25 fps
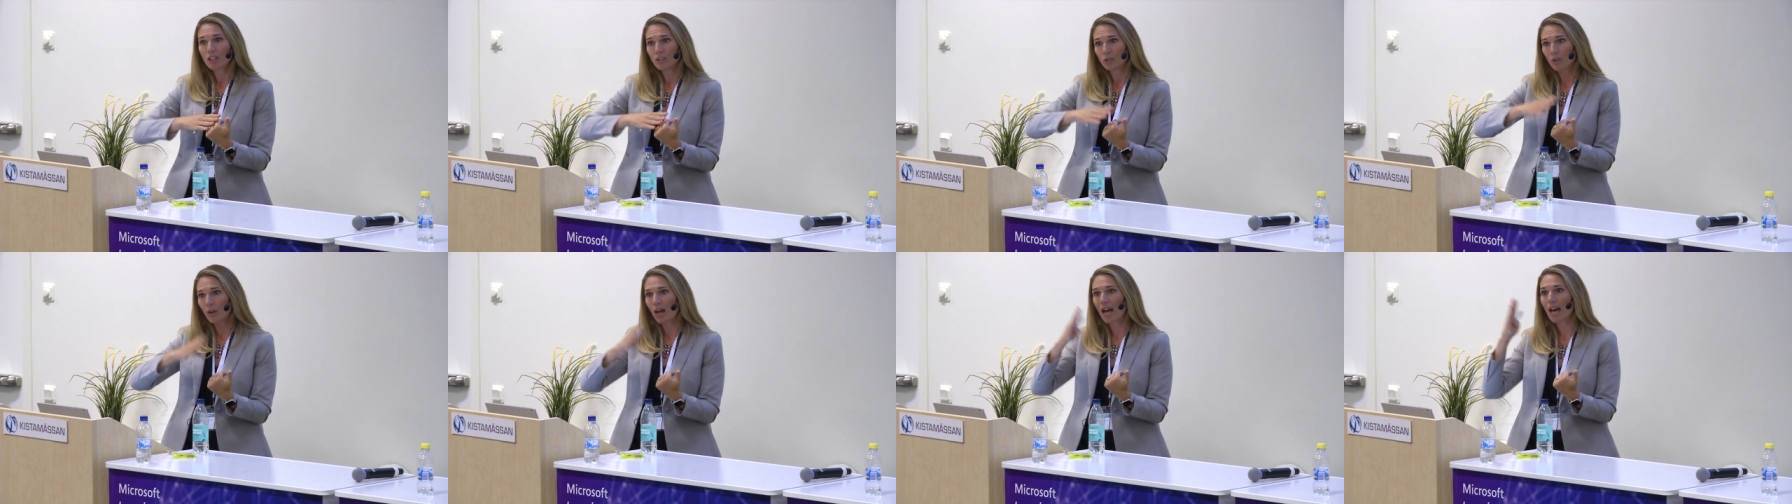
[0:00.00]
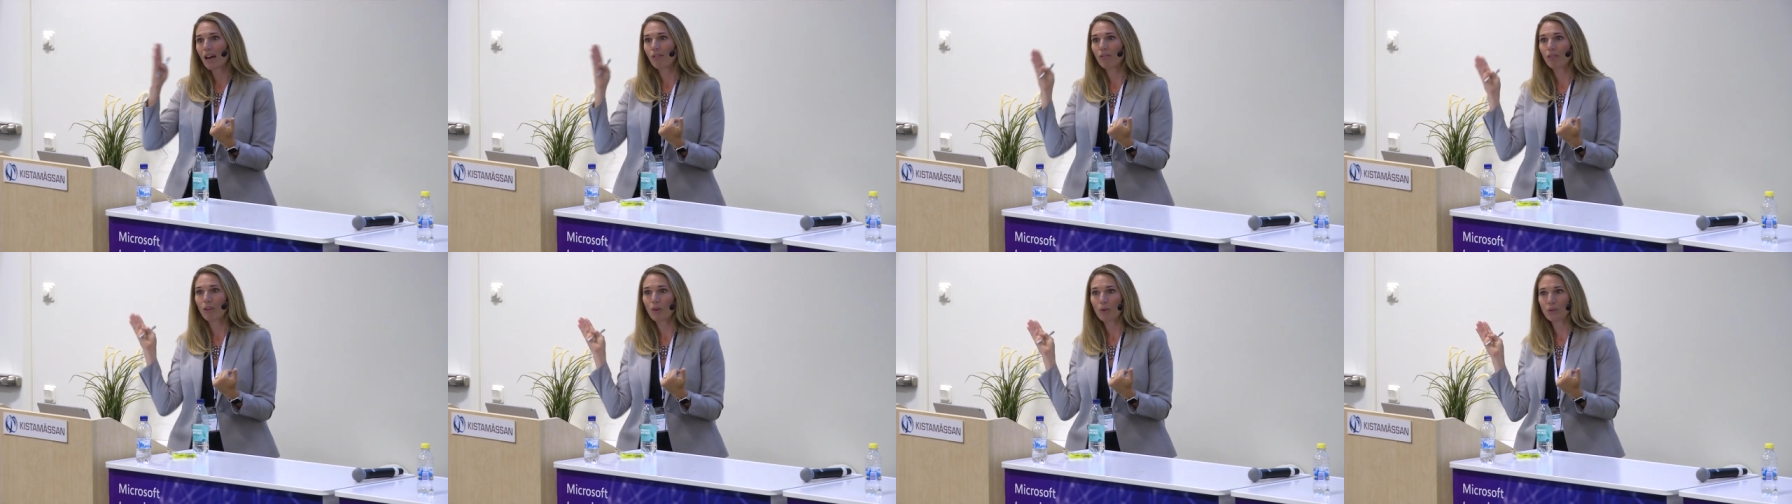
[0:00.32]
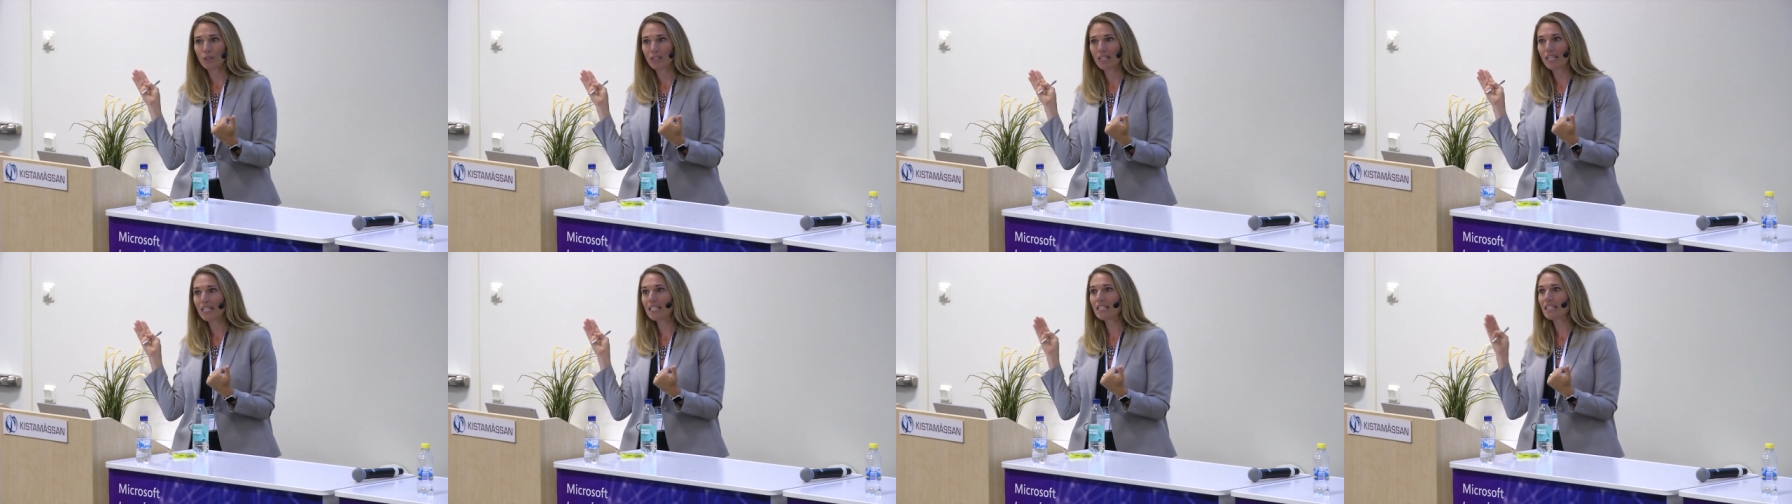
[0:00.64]
to have
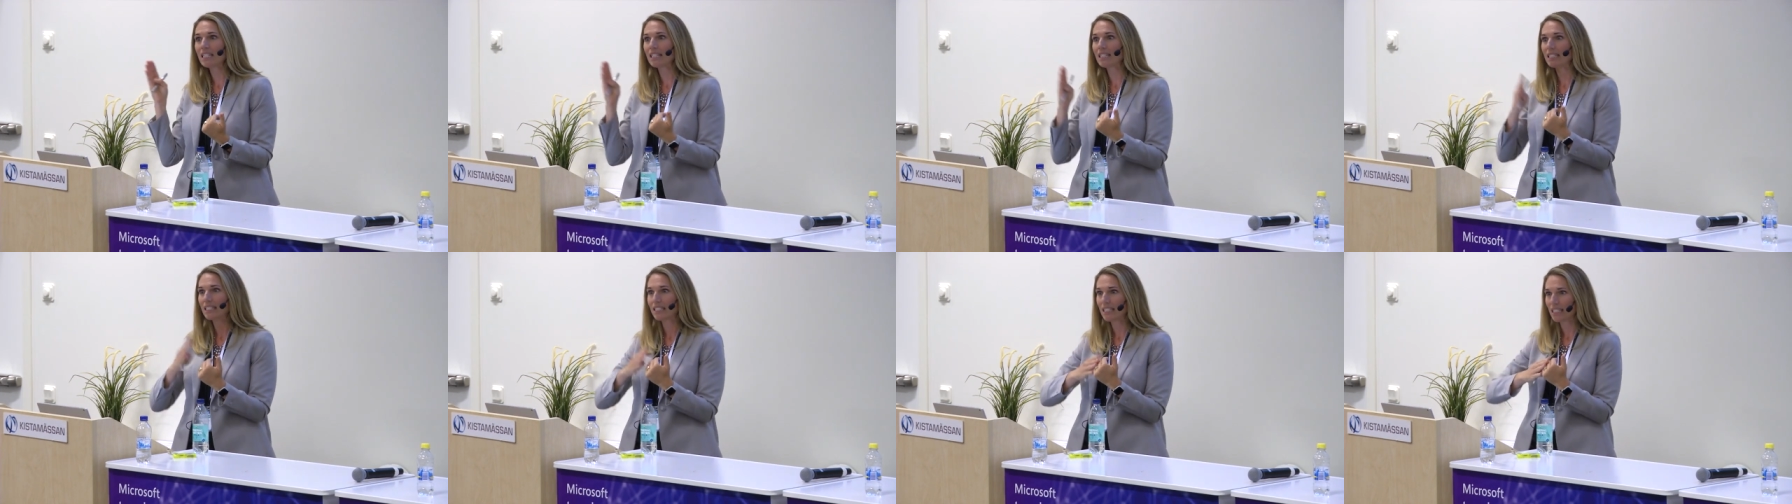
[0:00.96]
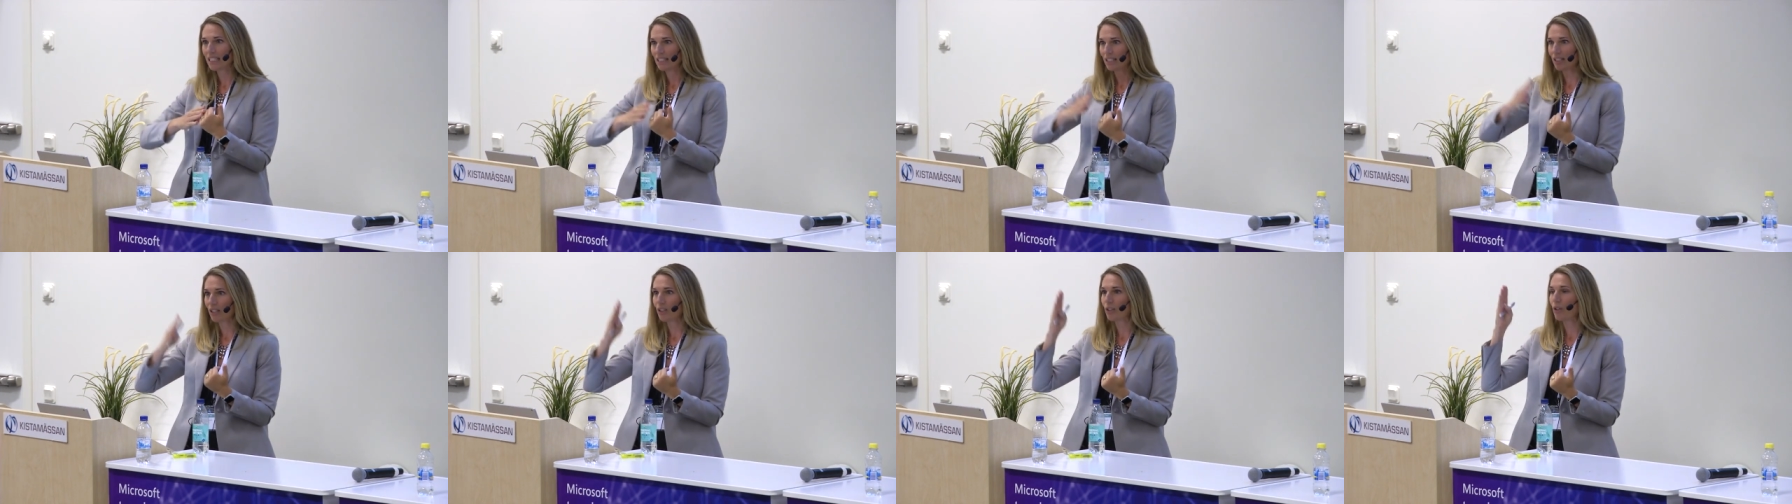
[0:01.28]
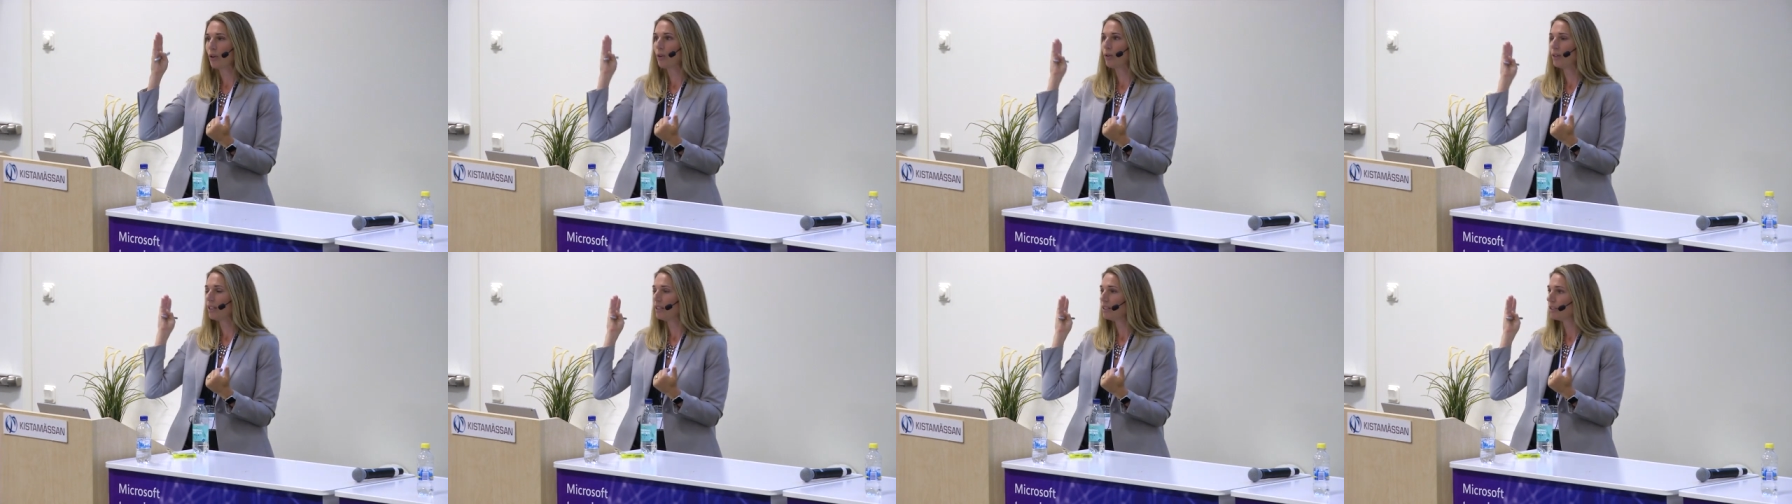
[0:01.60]
those instant you
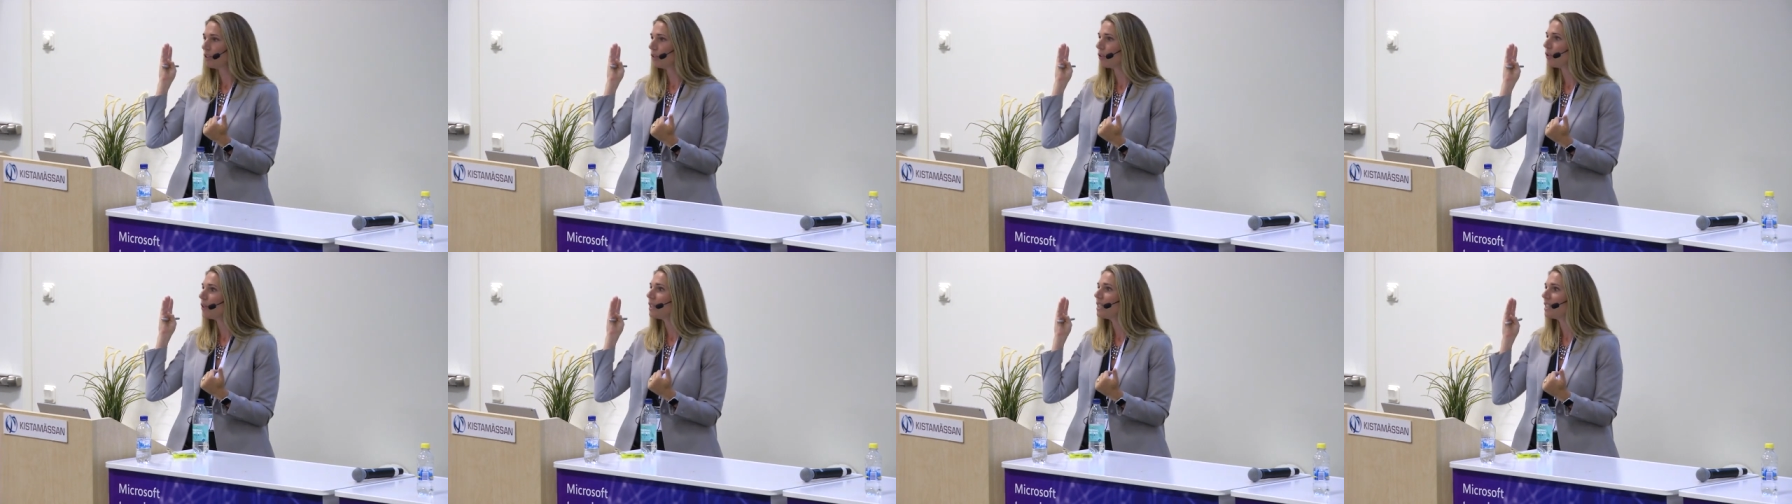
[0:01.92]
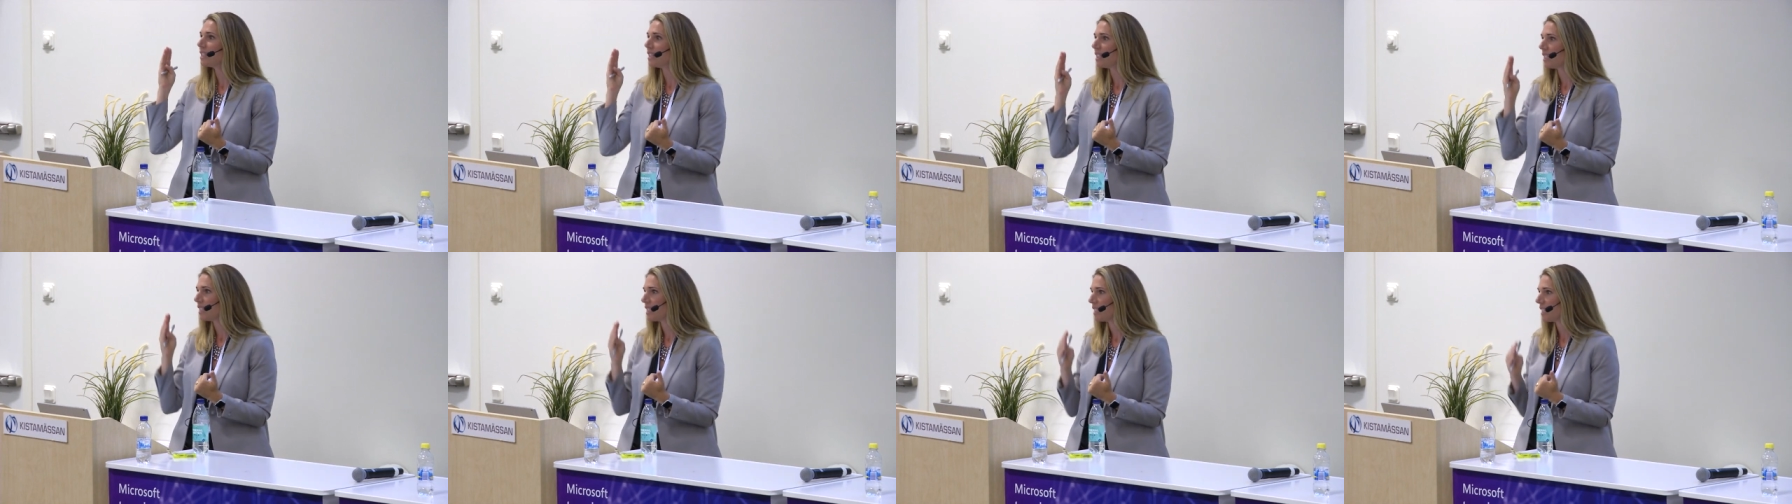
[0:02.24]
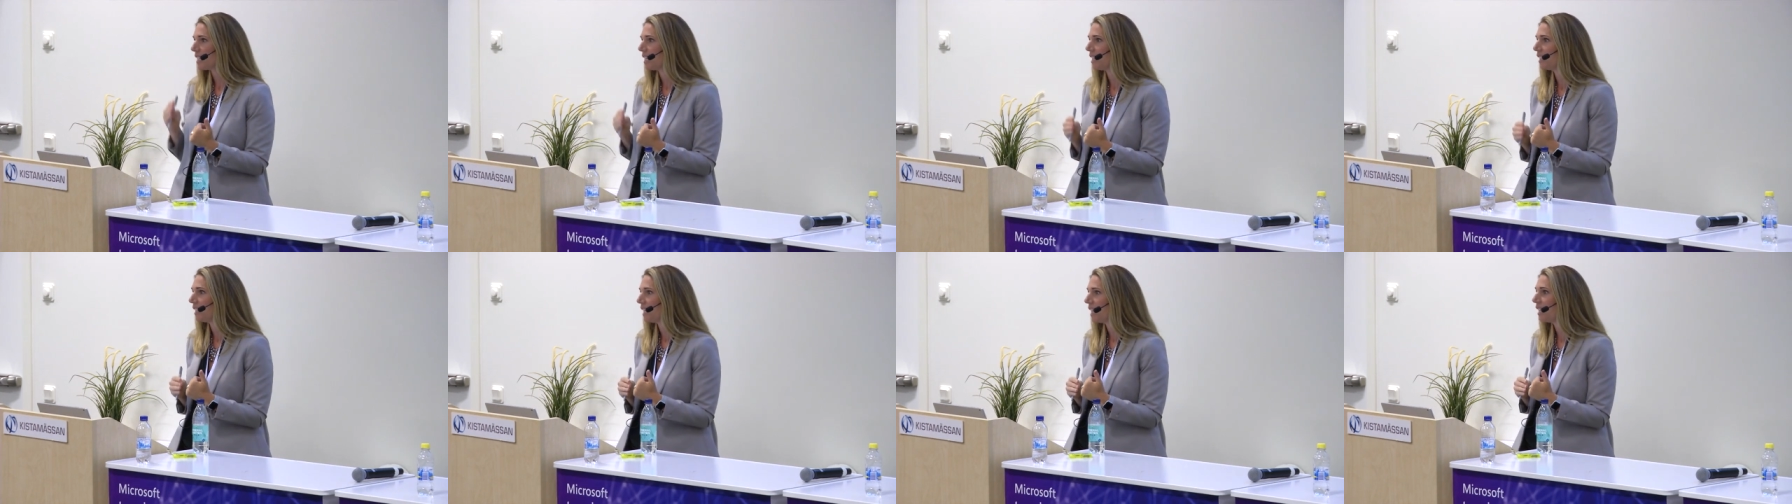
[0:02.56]
know increases in